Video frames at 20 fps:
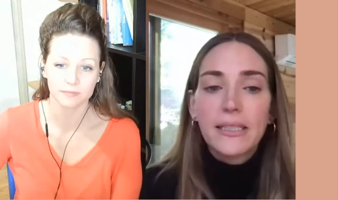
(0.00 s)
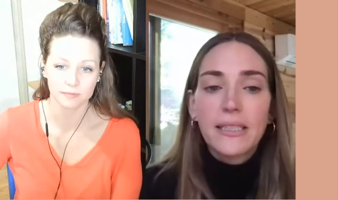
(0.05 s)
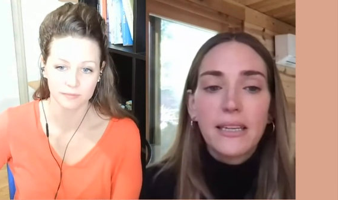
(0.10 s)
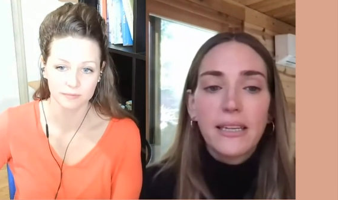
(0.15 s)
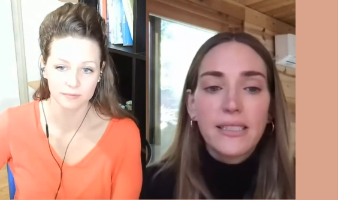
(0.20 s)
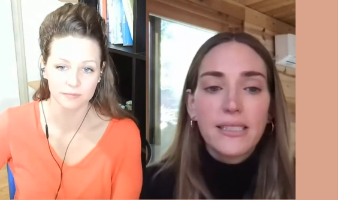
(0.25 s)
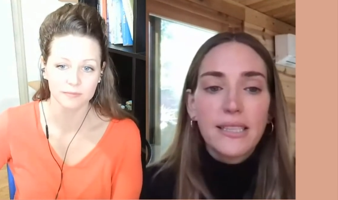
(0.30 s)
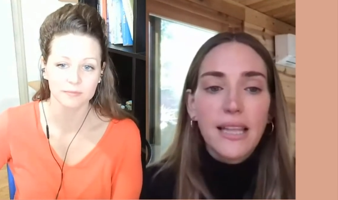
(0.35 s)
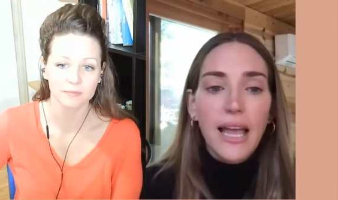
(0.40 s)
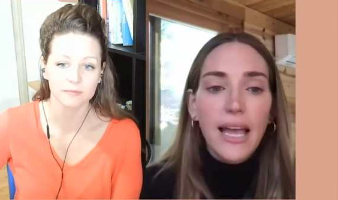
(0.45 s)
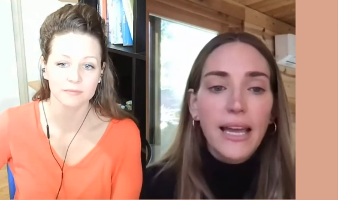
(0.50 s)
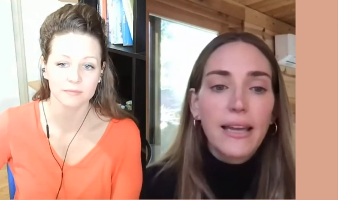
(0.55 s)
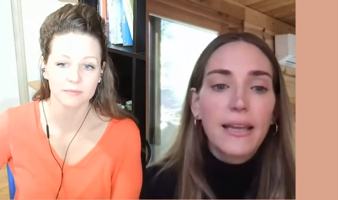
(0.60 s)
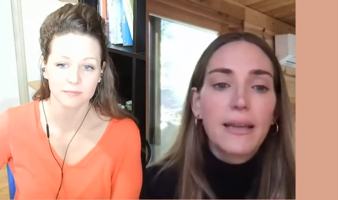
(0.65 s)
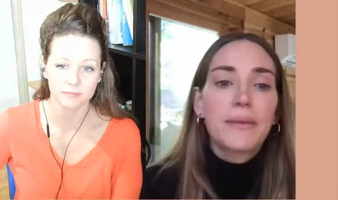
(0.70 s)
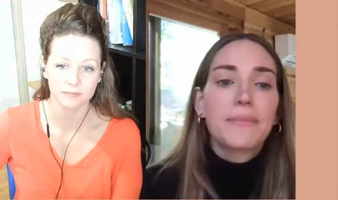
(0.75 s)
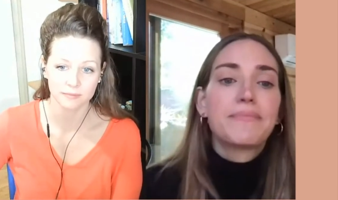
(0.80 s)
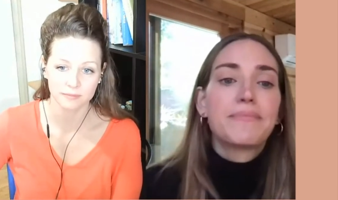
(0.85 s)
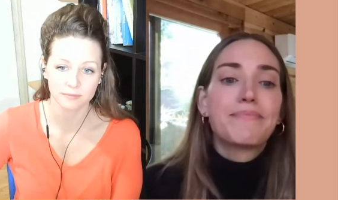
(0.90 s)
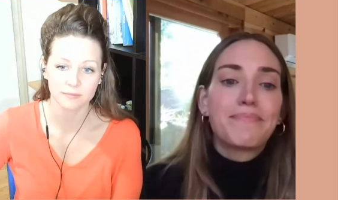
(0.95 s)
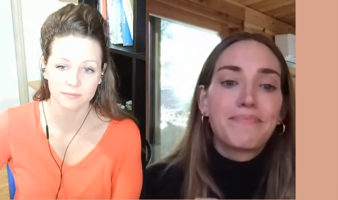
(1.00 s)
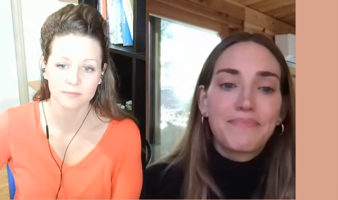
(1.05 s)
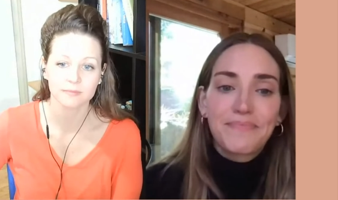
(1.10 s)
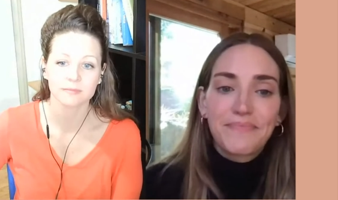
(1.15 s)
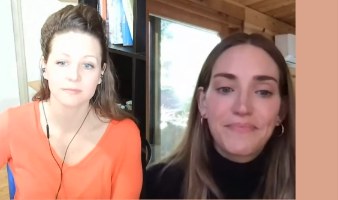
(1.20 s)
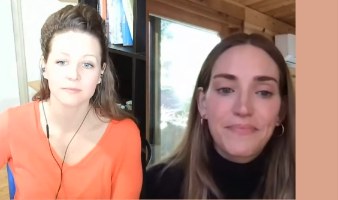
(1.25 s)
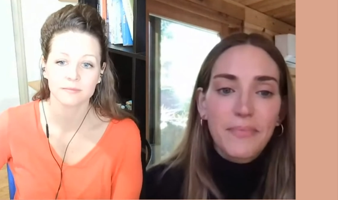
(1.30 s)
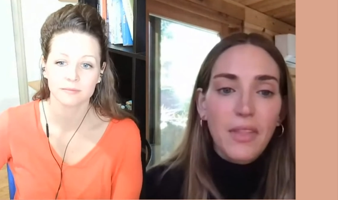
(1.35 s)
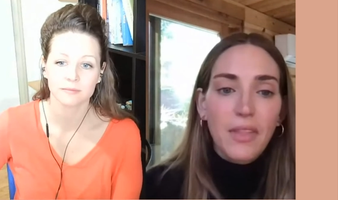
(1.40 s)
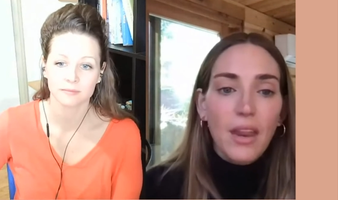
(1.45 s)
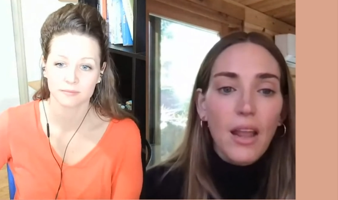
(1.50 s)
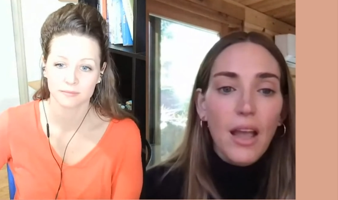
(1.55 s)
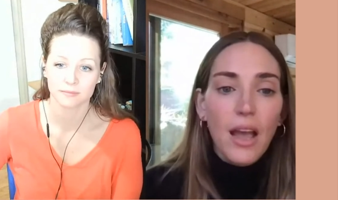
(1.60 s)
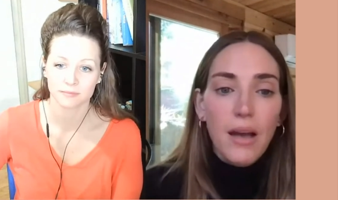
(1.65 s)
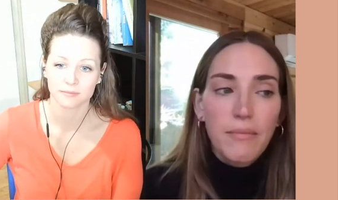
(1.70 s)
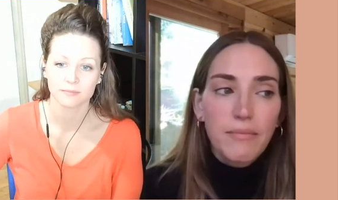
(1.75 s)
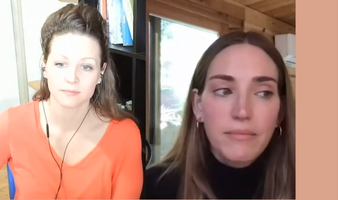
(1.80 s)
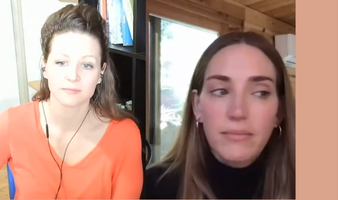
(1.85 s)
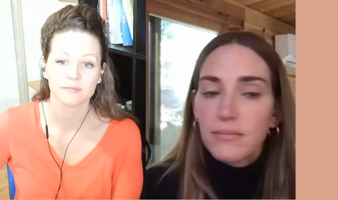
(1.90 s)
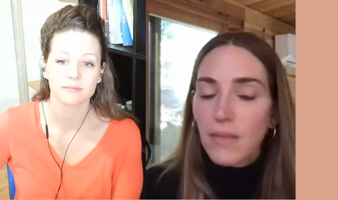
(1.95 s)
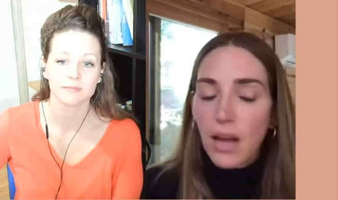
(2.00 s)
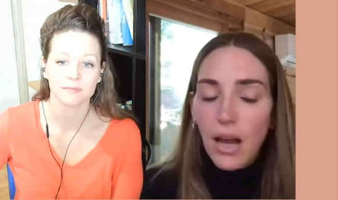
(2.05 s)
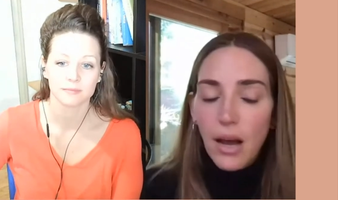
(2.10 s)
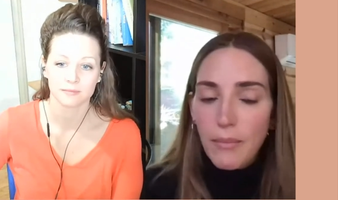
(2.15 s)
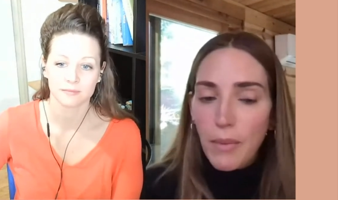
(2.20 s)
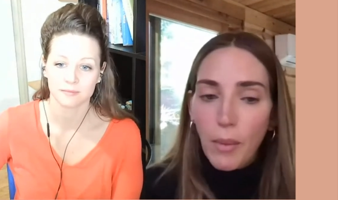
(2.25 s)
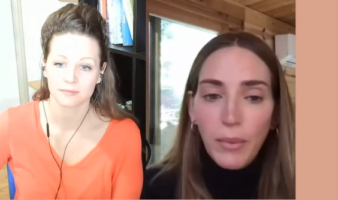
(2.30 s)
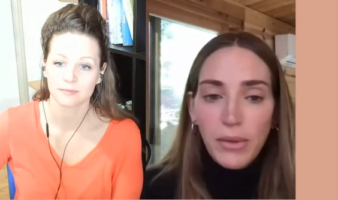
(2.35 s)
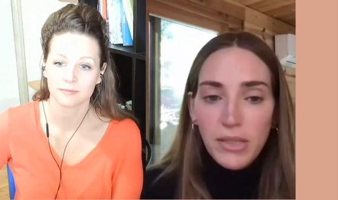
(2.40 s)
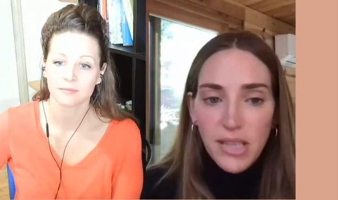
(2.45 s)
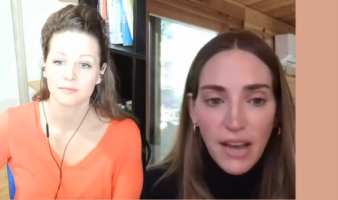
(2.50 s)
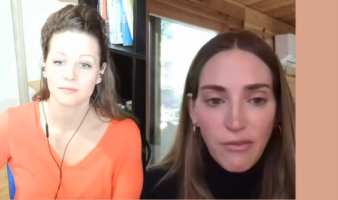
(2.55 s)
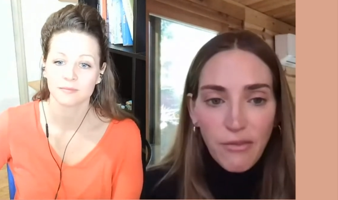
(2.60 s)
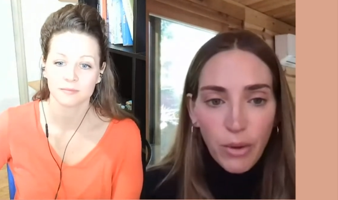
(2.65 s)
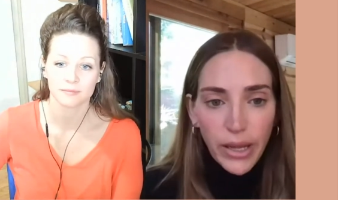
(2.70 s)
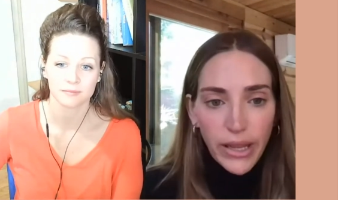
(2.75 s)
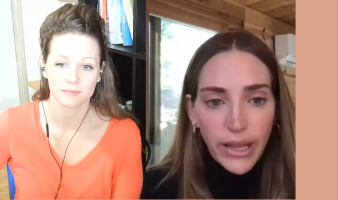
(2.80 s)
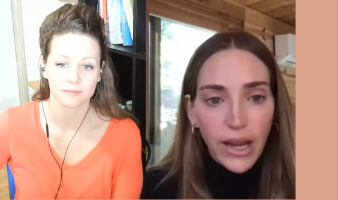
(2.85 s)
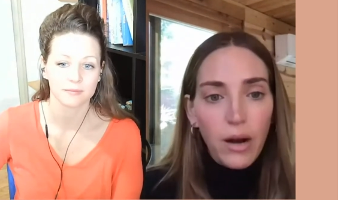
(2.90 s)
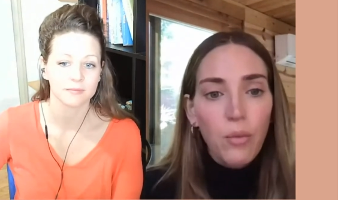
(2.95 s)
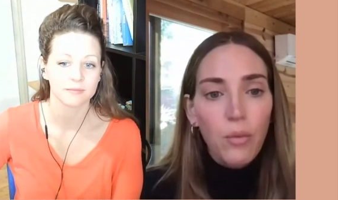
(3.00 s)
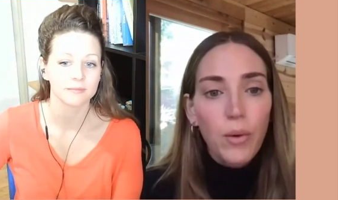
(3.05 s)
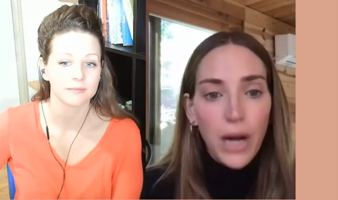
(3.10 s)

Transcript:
Speaker 1: it's like I'm I'm almost halfway there when